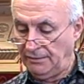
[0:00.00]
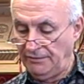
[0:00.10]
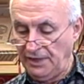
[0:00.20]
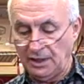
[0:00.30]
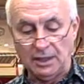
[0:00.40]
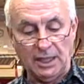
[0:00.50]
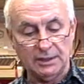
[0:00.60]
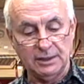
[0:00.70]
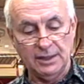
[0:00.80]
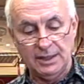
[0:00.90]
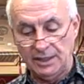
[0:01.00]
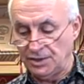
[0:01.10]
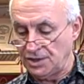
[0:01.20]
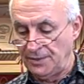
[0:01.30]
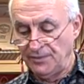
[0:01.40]
V-cut
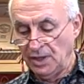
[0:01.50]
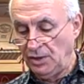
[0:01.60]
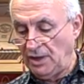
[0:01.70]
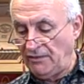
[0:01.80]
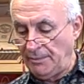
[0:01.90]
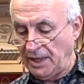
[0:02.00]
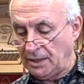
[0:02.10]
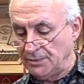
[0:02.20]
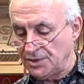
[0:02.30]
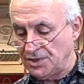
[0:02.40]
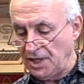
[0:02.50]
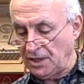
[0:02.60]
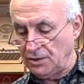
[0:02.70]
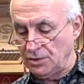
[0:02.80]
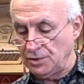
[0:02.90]
is you never make a mistake.
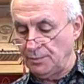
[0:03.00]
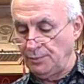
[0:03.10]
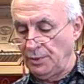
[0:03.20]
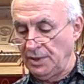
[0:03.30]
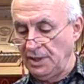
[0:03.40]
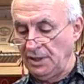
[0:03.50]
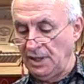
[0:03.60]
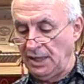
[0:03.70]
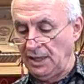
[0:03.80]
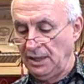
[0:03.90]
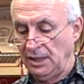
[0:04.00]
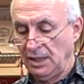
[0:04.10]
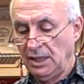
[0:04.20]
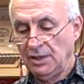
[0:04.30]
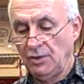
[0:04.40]
You just put it in there,
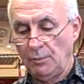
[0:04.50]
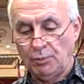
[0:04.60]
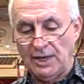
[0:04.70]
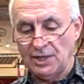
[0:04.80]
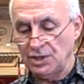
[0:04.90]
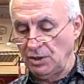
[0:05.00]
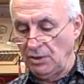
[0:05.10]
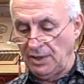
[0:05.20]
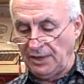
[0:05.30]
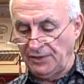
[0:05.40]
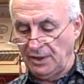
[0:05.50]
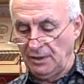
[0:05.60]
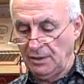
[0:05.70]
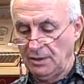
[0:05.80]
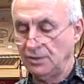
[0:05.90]
no pressure, no nothing.
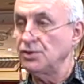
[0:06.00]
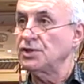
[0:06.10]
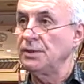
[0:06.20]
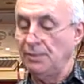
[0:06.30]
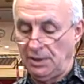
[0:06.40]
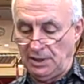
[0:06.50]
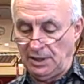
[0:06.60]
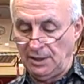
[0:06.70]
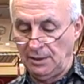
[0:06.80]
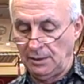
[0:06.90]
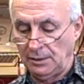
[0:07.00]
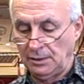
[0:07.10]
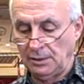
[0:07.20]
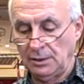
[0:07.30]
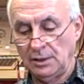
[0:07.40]
Just keep it in there.
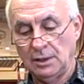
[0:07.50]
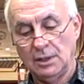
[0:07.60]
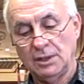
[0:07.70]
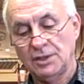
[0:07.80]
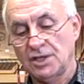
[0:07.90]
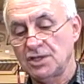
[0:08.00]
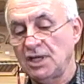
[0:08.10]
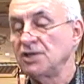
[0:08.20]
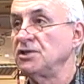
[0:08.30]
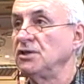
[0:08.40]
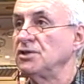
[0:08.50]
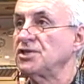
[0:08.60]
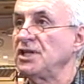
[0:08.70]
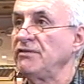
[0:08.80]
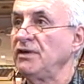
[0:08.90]
Takes a nice little
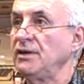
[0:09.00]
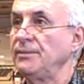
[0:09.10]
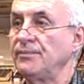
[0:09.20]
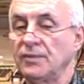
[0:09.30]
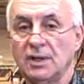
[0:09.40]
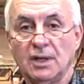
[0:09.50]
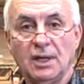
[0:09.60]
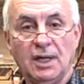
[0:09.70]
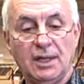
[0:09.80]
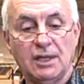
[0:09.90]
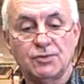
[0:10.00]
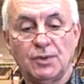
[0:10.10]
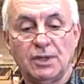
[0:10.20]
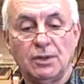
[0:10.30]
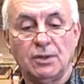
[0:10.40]
sliver, and that's what
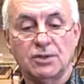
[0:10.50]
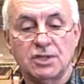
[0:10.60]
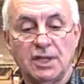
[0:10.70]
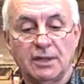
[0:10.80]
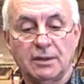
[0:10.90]
it looks like.